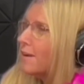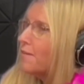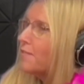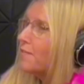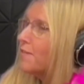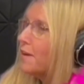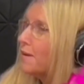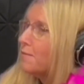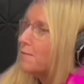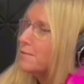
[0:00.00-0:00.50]

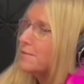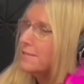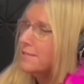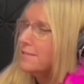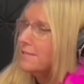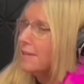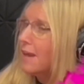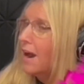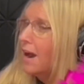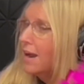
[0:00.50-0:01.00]
that was
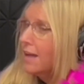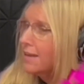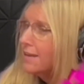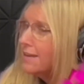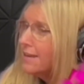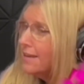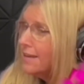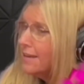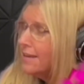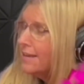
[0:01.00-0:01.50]

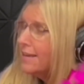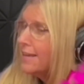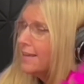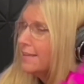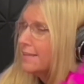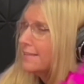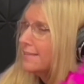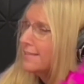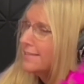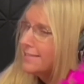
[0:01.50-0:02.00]
done
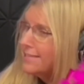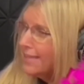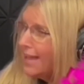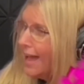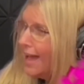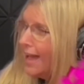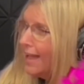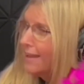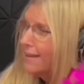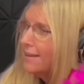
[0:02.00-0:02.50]
and
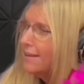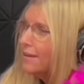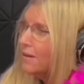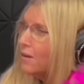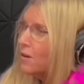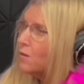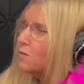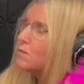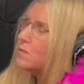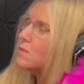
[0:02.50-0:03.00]
said was